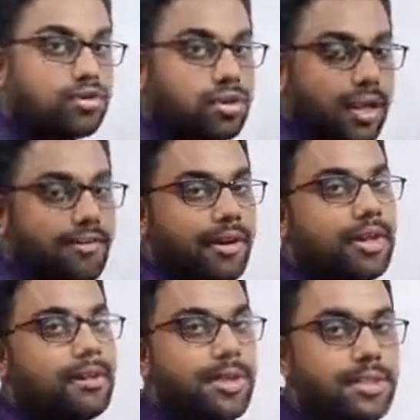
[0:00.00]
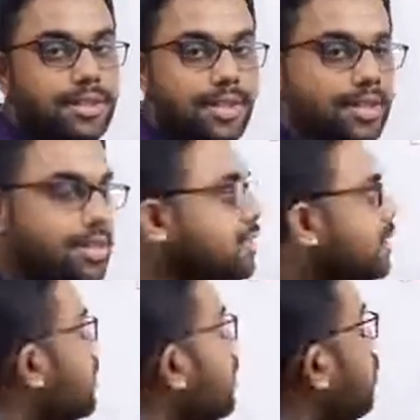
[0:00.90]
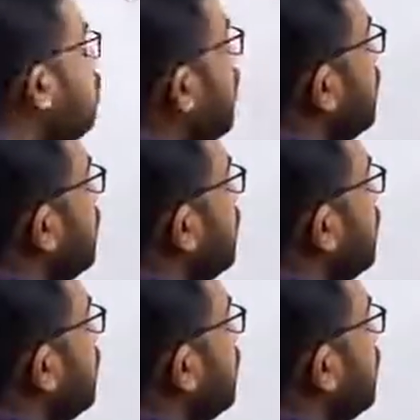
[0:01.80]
affected by the transaction. One is